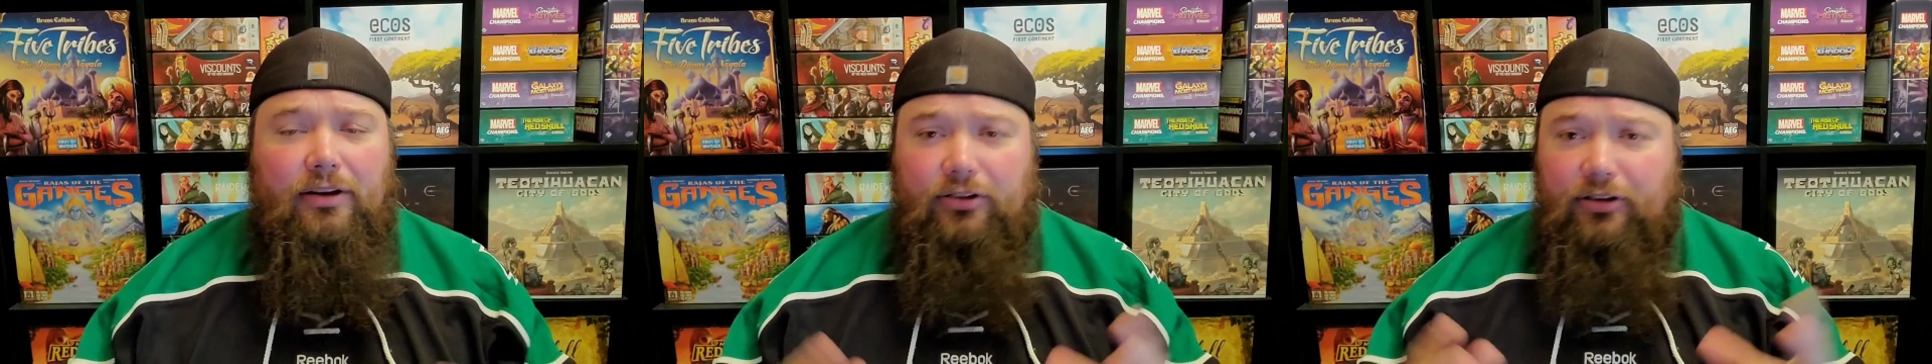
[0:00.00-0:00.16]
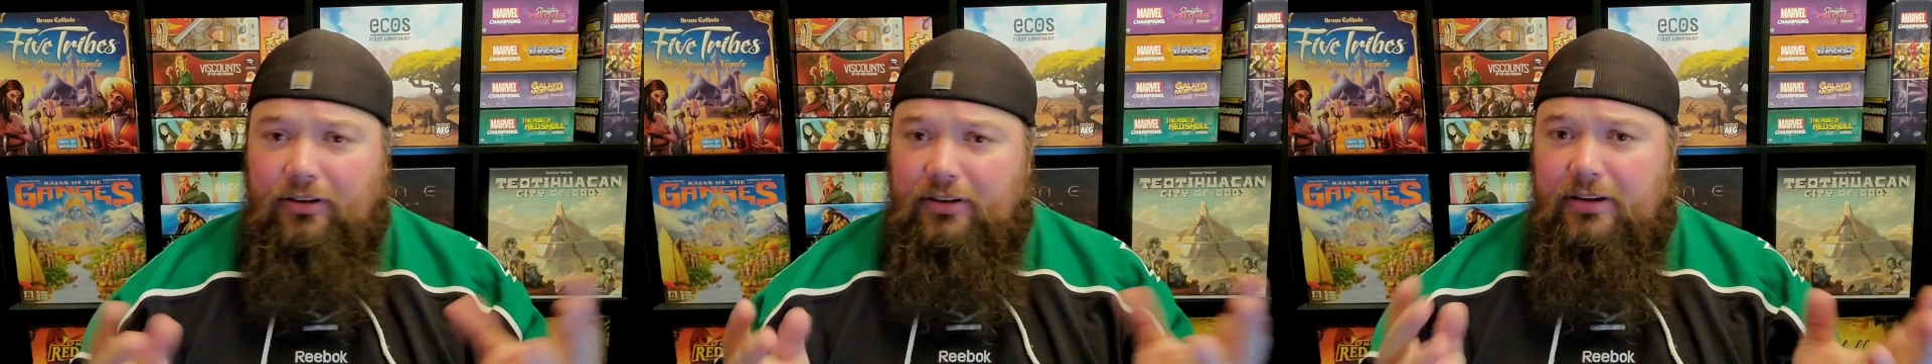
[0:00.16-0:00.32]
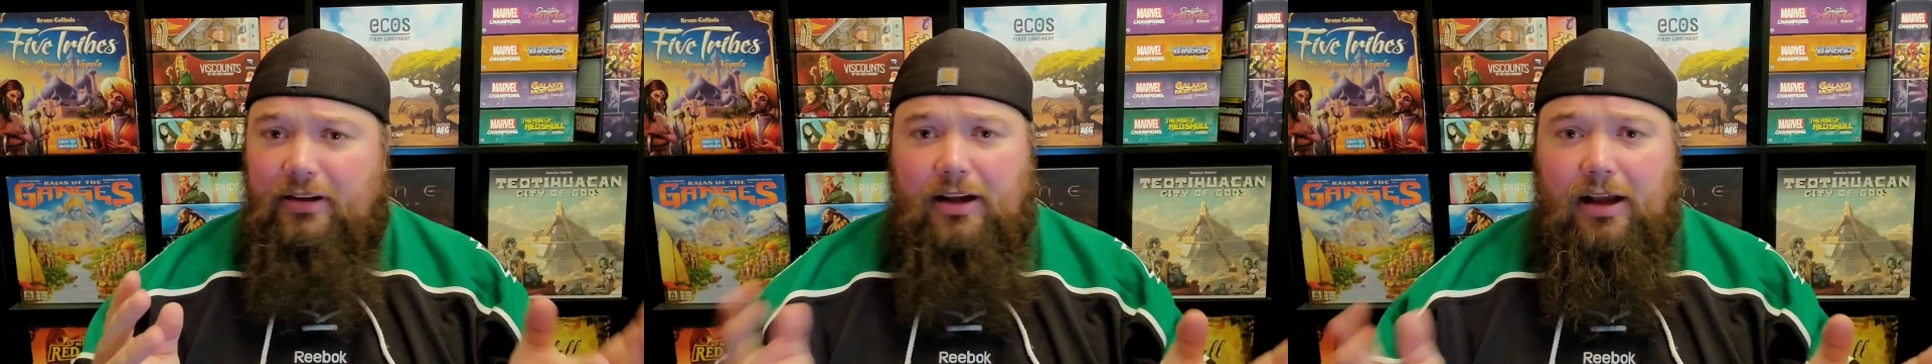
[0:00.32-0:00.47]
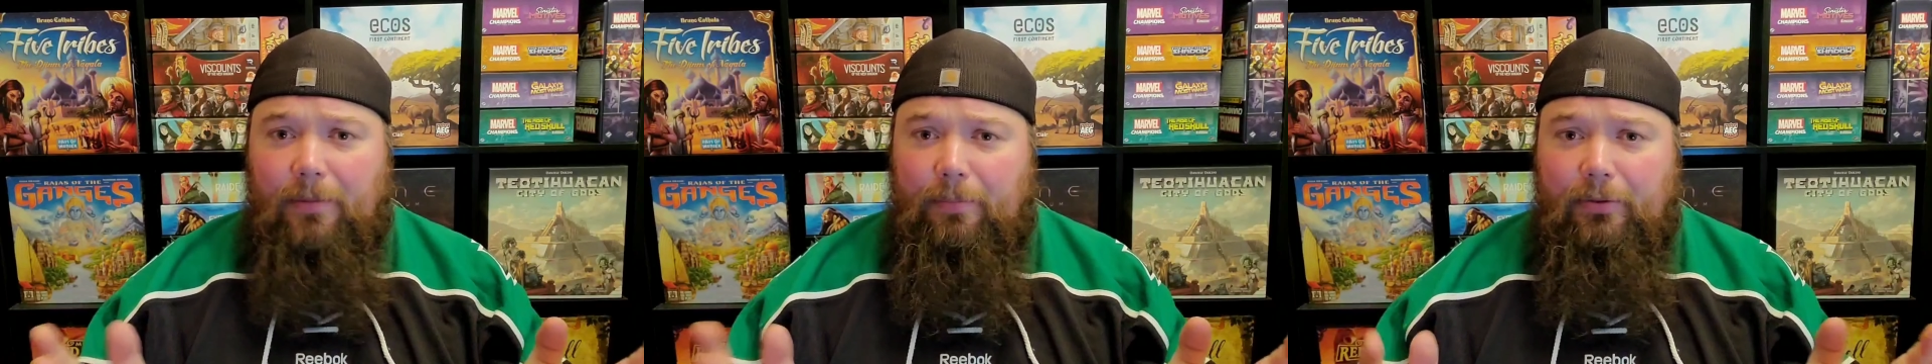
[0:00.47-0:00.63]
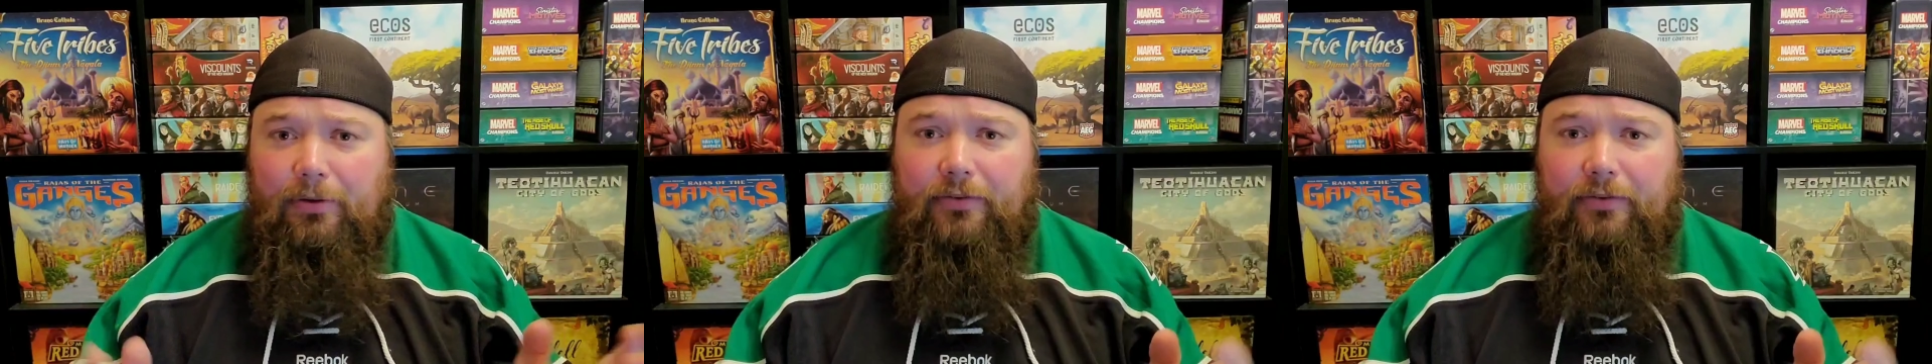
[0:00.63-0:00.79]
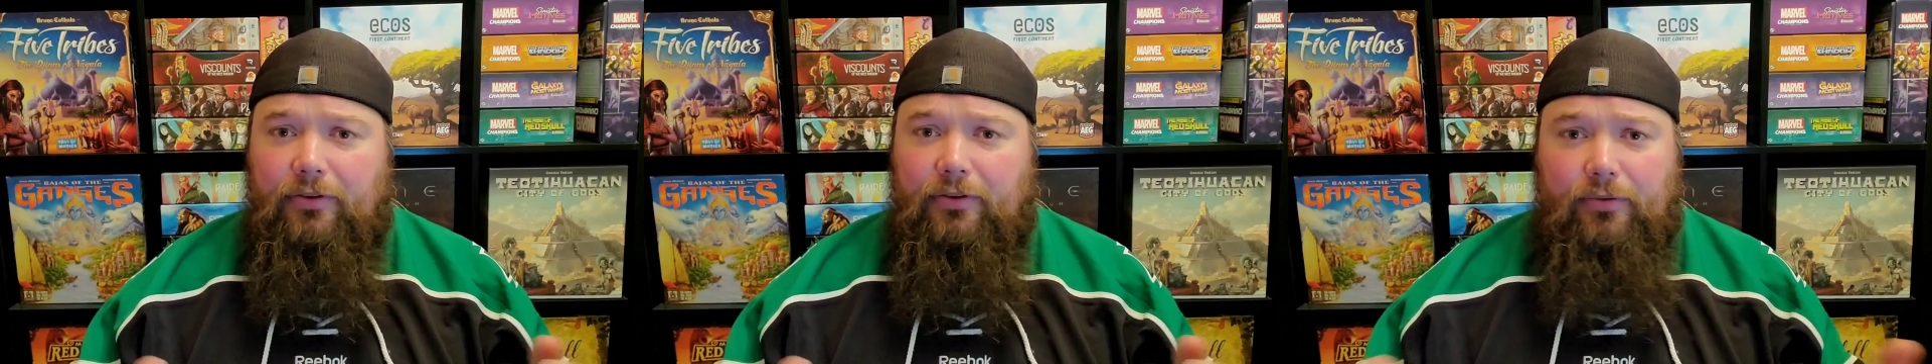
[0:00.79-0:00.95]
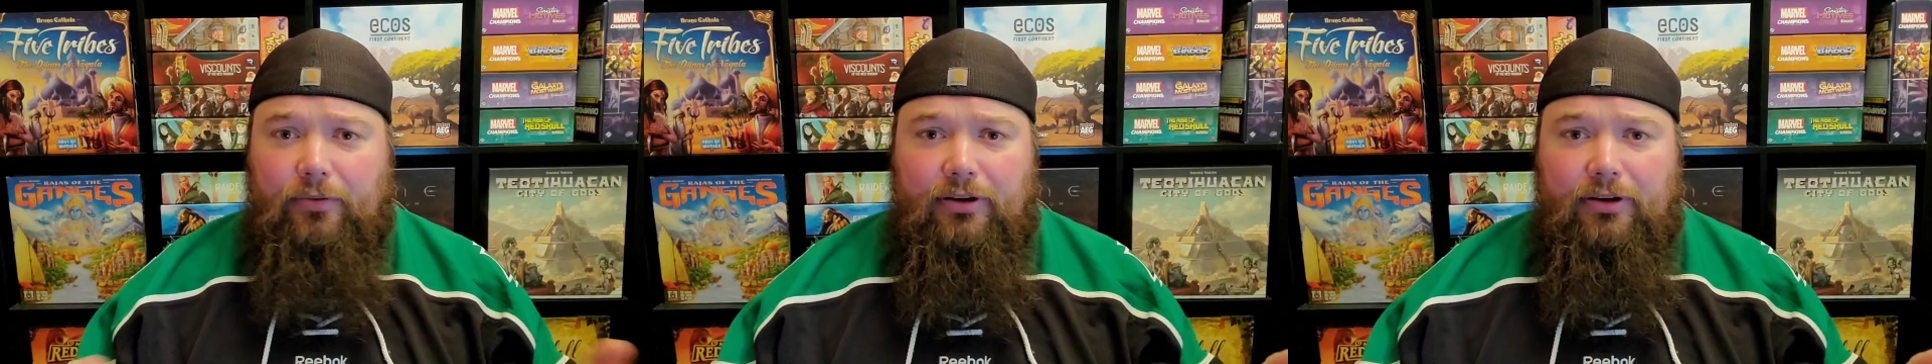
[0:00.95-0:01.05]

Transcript: Just a couple different